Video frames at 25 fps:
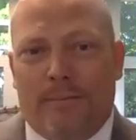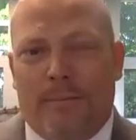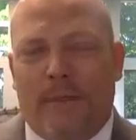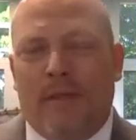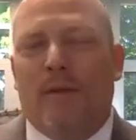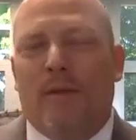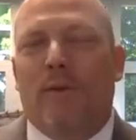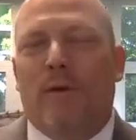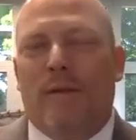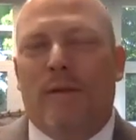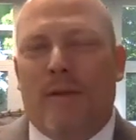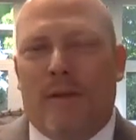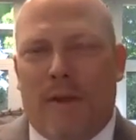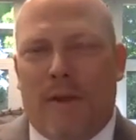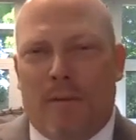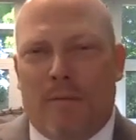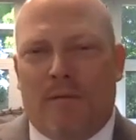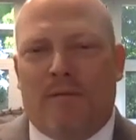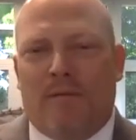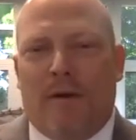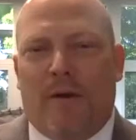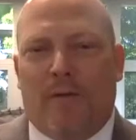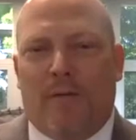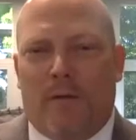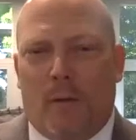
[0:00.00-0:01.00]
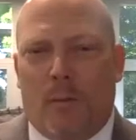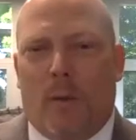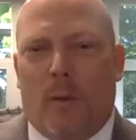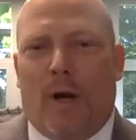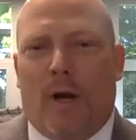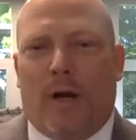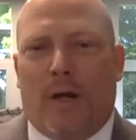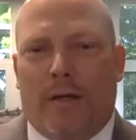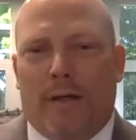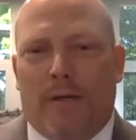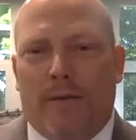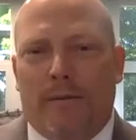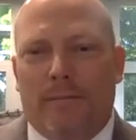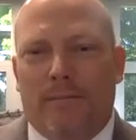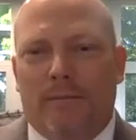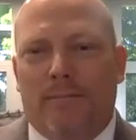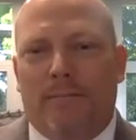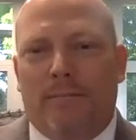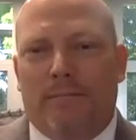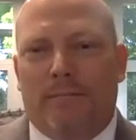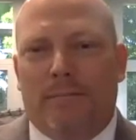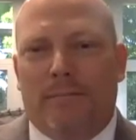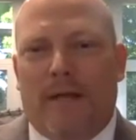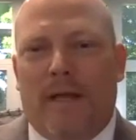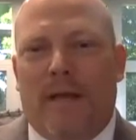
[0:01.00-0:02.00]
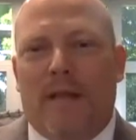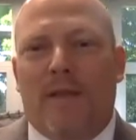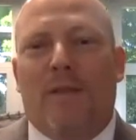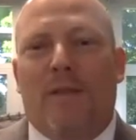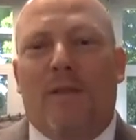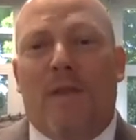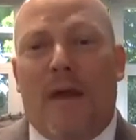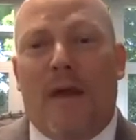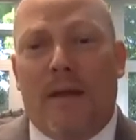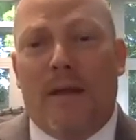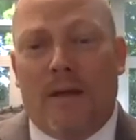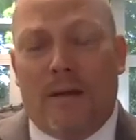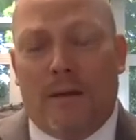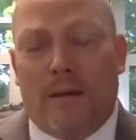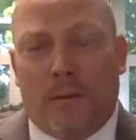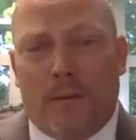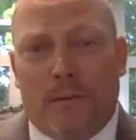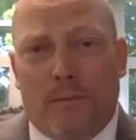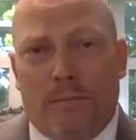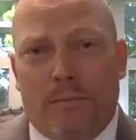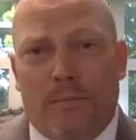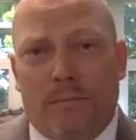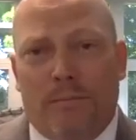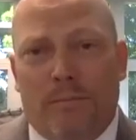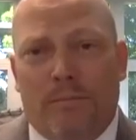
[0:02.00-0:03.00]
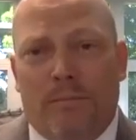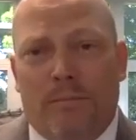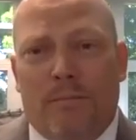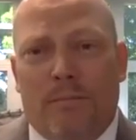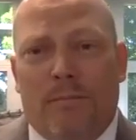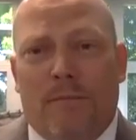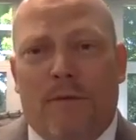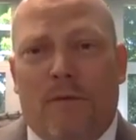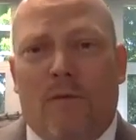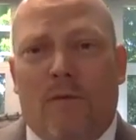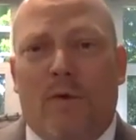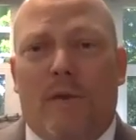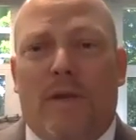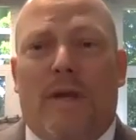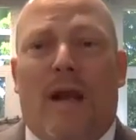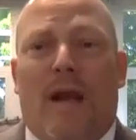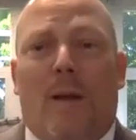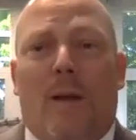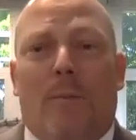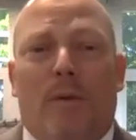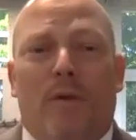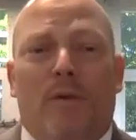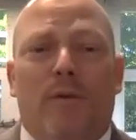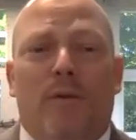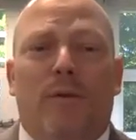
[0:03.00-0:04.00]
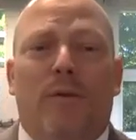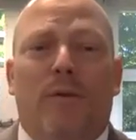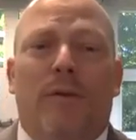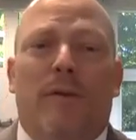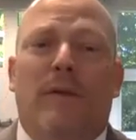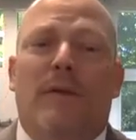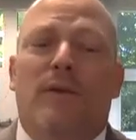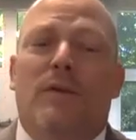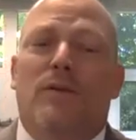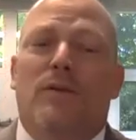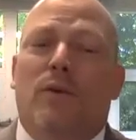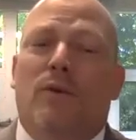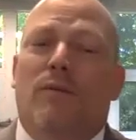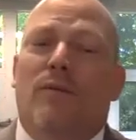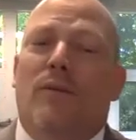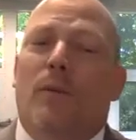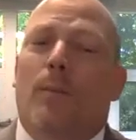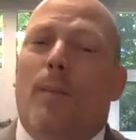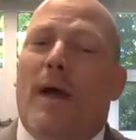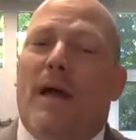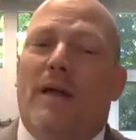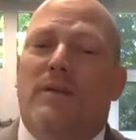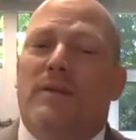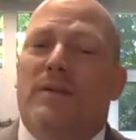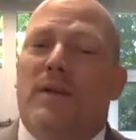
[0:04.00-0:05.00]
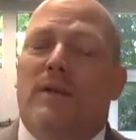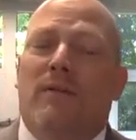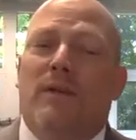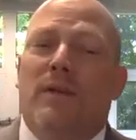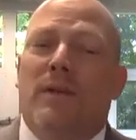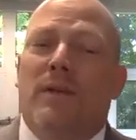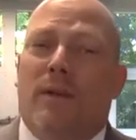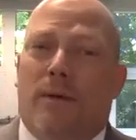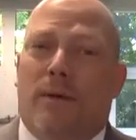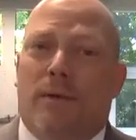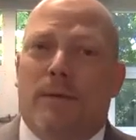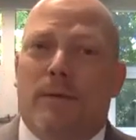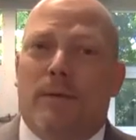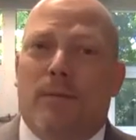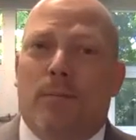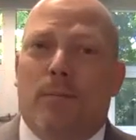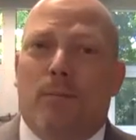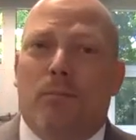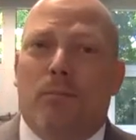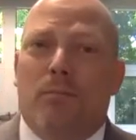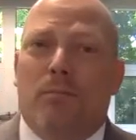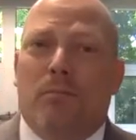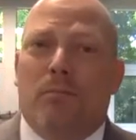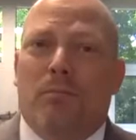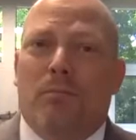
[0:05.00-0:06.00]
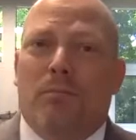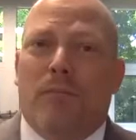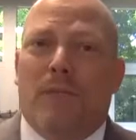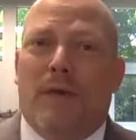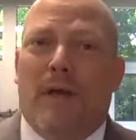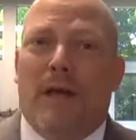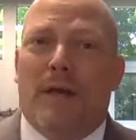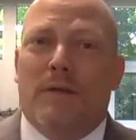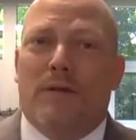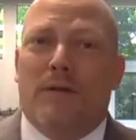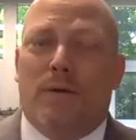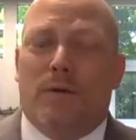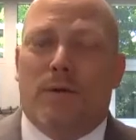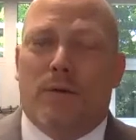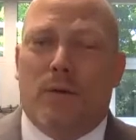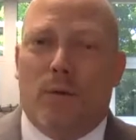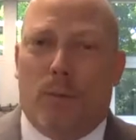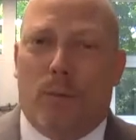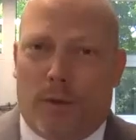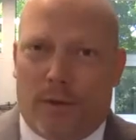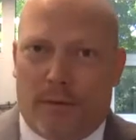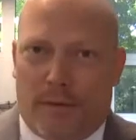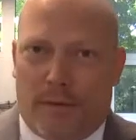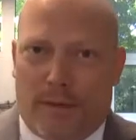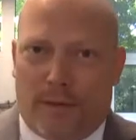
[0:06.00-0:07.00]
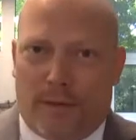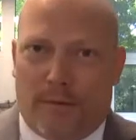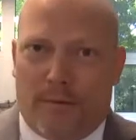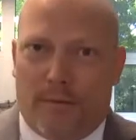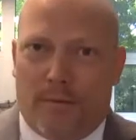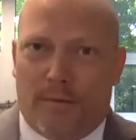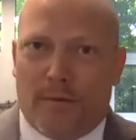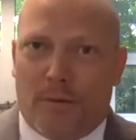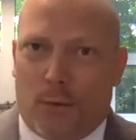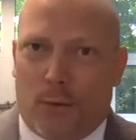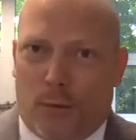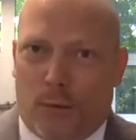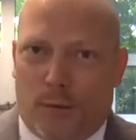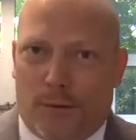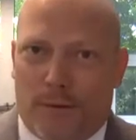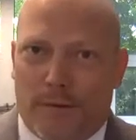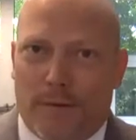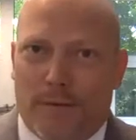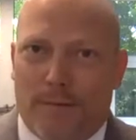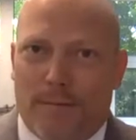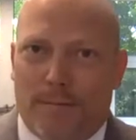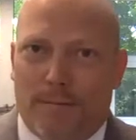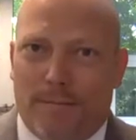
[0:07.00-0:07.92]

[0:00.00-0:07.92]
Be good to them at Fairview Park. And thank you for the opportunity to serve the past 7 years as your superintendent of schools.